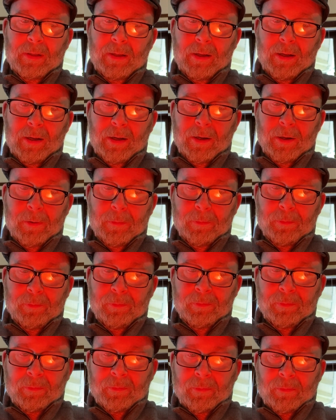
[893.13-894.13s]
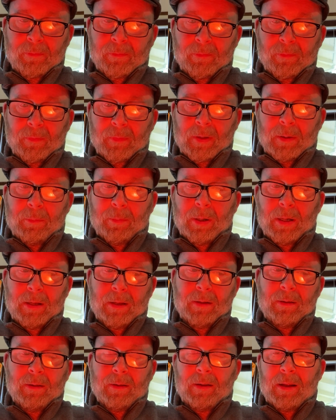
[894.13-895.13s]

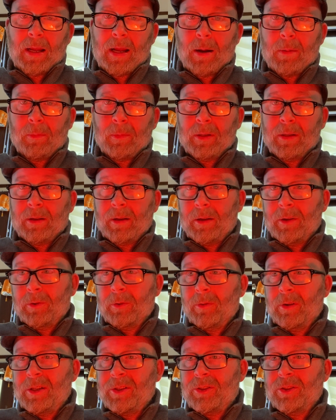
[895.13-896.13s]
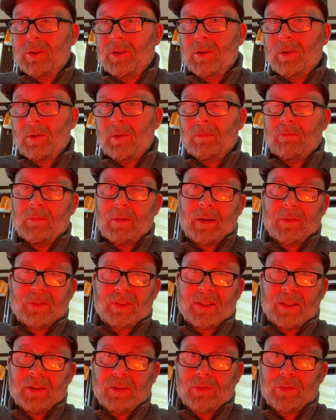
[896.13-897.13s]
But Hamlet and Horatio have
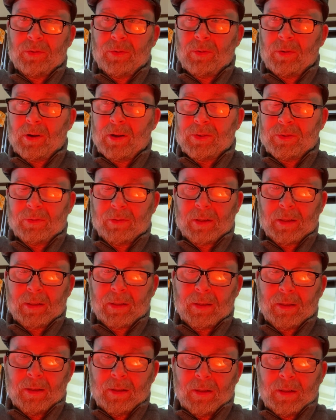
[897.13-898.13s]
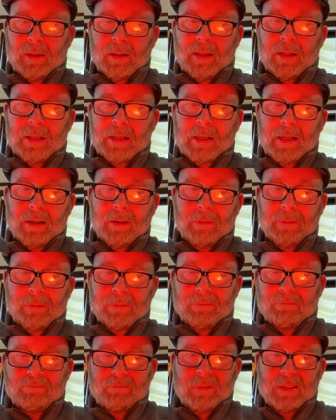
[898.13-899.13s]
seen through Osric, and they kind of
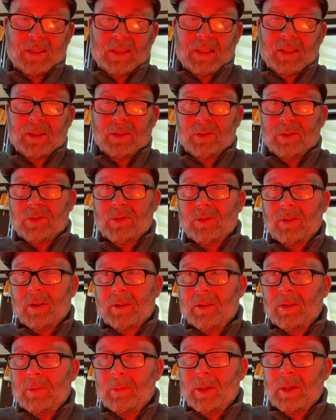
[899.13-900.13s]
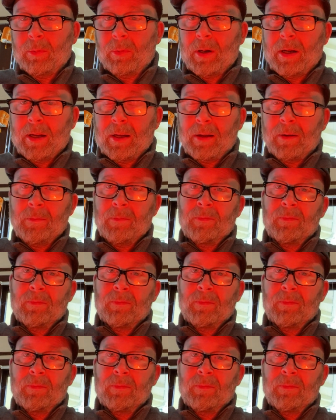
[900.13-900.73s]
deconstruct him in a way.